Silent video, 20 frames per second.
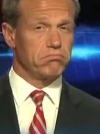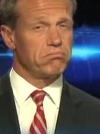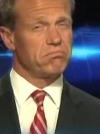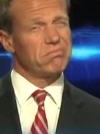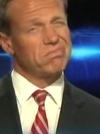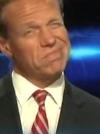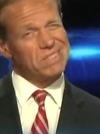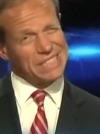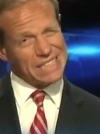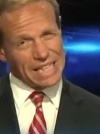
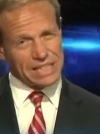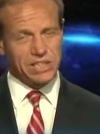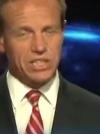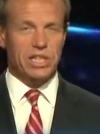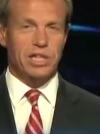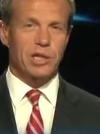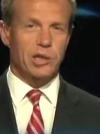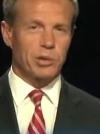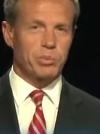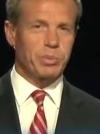Mm, it sounds like
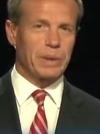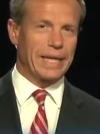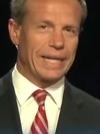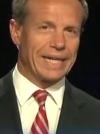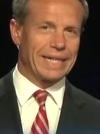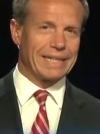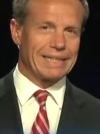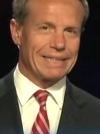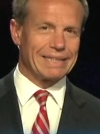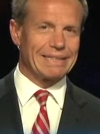you're
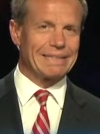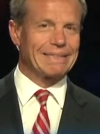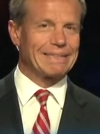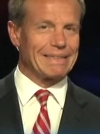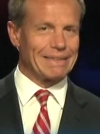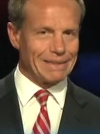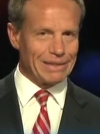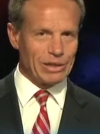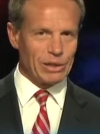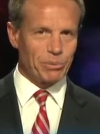complaining at least a
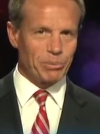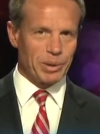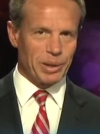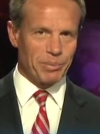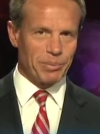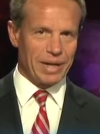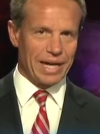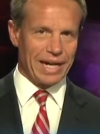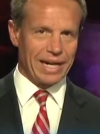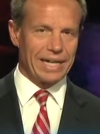little bit
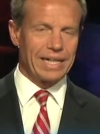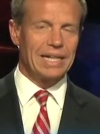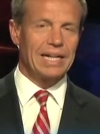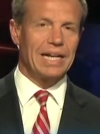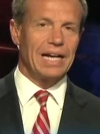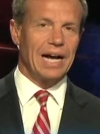about it.